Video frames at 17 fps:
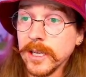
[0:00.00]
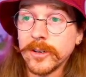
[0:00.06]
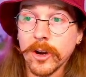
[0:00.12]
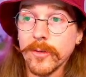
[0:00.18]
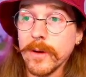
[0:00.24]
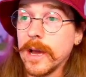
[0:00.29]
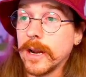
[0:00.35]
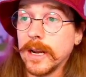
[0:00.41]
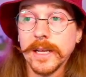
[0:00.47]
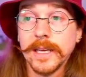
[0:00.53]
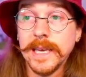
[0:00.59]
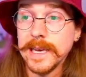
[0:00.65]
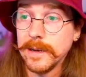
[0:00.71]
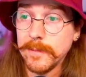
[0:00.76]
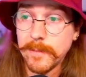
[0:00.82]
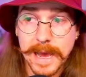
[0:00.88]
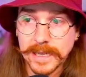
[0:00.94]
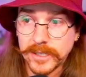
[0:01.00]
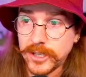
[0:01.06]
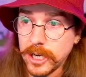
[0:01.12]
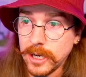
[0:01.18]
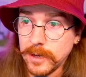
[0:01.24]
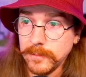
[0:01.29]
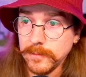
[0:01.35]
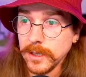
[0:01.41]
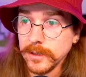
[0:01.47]
turn around and again match
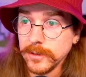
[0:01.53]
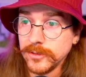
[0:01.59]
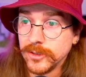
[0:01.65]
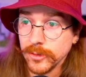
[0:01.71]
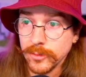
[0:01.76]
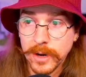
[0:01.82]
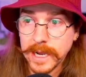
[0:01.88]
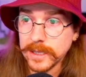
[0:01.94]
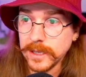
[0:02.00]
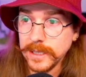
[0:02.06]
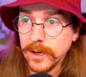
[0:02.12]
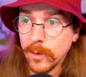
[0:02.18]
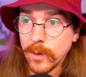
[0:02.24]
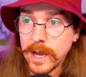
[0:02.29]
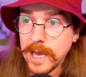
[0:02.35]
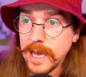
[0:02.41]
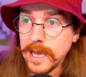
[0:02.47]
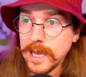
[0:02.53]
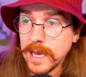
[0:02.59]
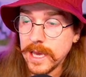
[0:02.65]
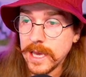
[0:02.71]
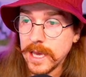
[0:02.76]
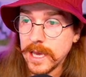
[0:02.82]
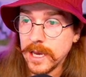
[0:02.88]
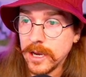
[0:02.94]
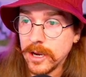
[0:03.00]
up directly away eh,
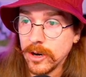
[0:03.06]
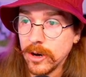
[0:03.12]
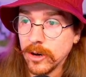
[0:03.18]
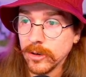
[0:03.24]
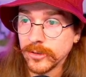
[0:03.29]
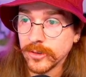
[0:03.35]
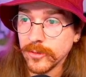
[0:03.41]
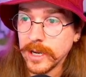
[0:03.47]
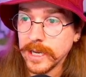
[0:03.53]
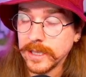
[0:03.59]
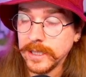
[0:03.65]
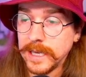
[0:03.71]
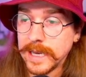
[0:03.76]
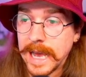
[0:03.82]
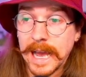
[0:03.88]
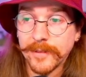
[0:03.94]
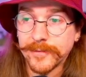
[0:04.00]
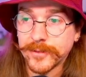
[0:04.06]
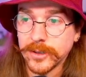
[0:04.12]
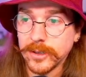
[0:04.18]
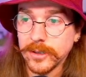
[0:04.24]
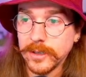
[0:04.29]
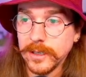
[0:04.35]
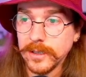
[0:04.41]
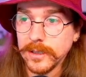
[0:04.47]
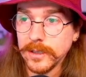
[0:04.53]
eh, or, or directly
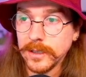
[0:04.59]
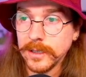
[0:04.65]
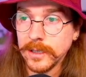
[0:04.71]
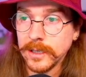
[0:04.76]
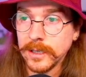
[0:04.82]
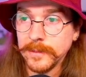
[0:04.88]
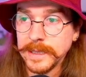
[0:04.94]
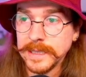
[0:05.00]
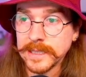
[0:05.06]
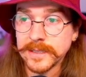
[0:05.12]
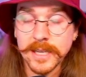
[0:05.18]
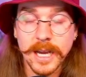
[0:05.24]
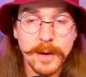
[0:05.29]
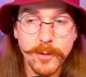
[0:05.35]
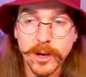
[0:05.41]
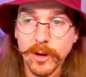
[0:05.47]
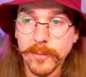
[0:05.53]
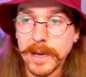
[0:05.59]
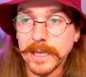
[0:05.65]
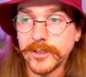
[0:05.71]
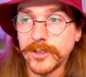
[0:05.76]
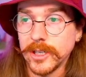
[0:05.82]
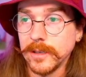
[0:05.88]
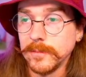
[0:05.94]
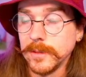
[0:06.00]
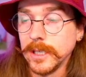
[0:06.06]
after um, in this tiebreaker
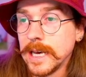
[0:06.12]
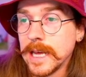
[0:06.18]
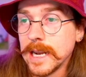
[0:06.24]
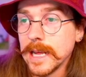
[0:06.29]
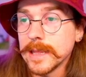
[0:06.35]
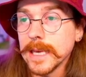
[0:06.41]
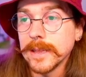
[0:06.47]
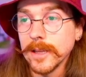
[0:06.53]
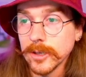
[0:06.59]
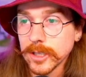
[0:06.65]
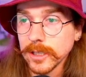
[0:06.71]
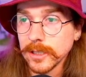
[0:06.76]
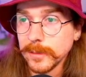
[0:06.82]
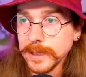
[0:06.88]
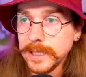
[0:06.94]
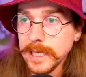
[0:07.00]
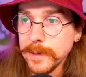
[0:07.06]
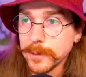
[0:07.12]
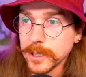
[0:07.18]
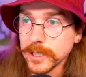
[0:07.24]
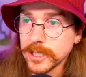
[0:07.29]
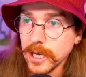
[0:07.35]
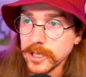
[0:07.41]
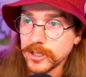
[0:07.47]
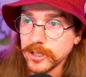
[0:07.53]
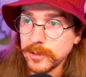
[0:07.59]
matchup. And I think there's a little bit deeper
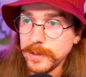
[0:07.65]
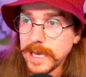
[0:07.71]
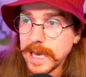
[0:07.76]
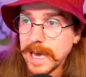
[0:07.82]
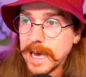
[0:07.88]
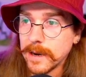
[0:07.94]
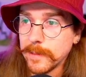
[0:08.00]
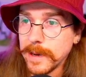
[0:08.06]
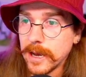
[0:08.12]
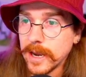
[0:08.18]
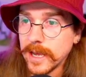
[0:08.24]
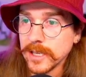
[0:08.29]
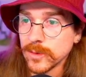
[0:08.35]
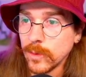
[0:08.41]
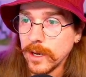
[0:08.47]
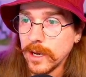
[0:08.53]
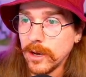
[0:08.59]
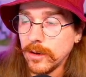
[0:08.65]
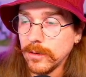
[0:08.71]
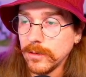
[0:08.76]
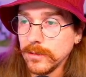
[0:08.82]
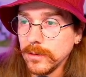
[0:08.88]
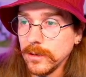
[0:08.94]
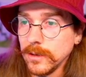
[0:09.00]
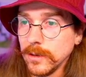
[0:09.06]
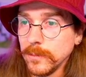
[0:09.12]
discussion to be had about it as well.
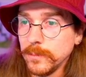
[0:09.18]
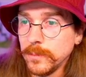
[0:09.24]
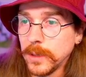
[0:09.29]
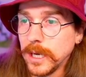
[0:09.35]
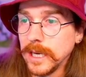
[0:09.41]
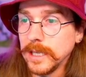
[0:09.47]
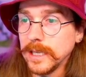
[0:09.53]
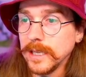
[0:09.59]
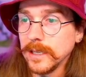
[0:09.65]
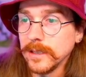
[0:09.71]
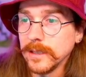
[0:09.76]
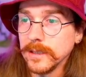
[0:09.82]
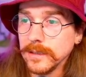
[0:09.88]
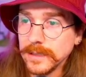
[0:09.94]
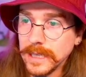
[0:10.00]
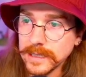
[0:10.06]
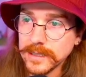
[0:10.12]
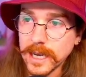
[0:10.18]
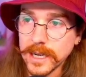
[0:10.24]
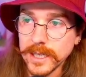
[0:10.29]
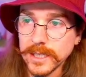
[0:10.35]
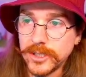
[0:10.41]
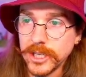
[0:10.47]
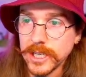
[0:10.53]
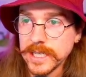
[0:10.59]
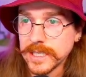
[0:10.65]
But that's kind of the
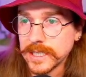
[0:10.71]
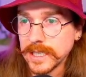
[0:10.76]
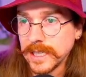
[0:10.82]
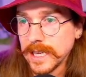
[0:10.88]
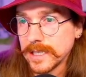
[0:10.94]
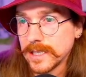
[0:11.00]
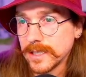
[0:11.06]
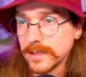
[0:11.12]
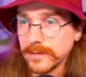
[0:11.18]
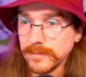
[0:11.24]
gist, and that's